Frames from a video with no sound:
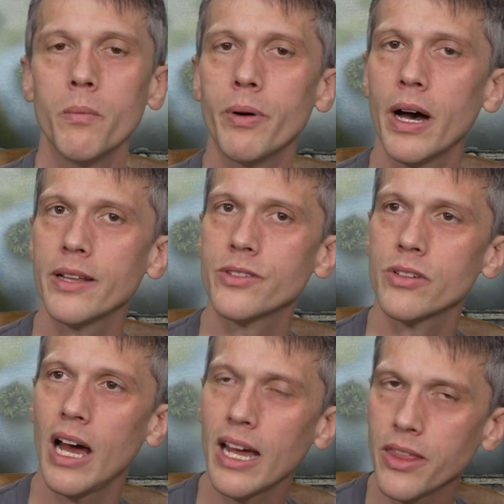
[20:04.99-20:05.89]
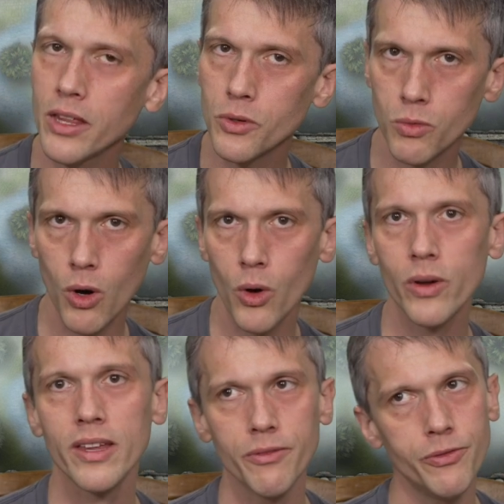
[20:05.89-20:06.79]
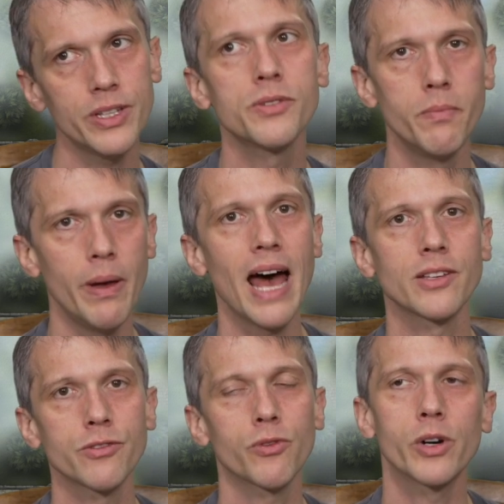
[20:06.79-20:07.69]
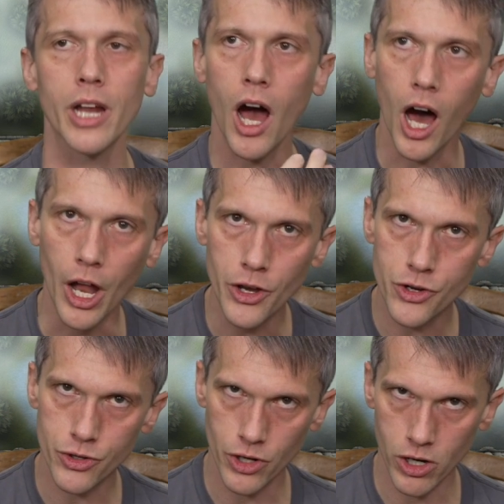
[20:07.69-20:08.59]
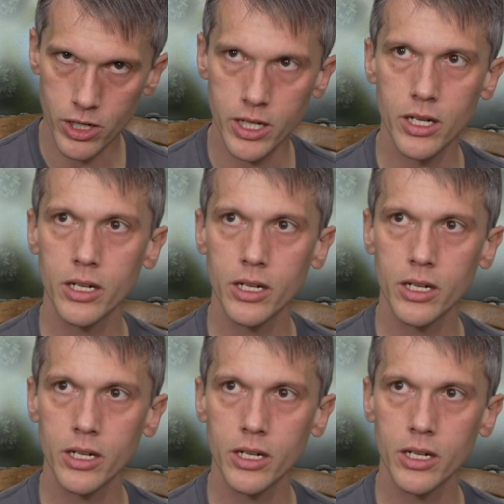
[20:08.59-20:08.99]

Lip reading: but I think the rogue that fits best for an Underdark